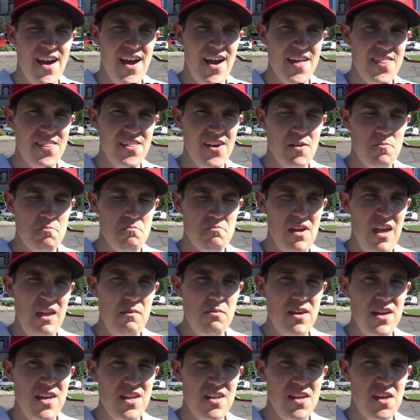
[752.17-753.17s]
I thought
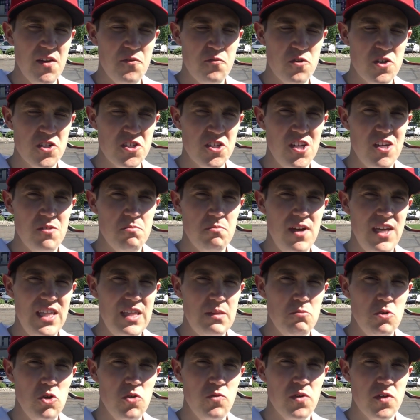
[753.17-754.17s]
maybe he'd get frisky and make
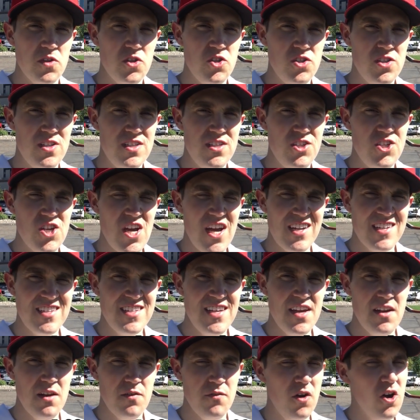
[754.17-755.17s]
the move with
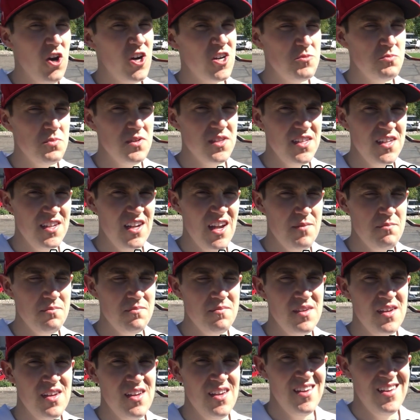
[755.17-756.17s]
jack-10 of hearts, but then
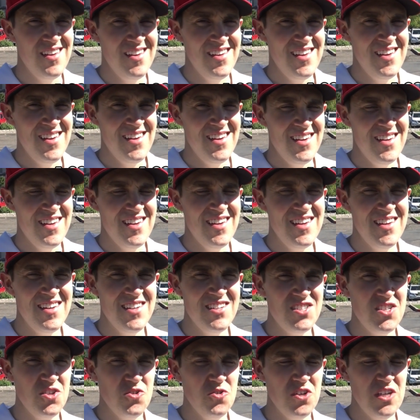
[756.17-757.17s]
I'm
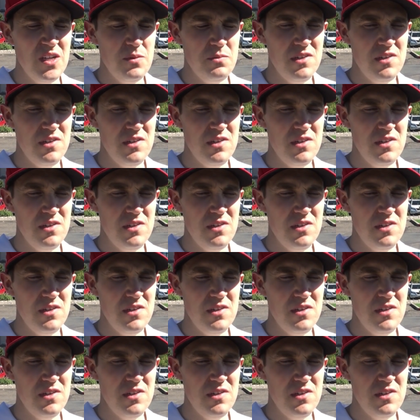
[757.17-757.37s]
still in a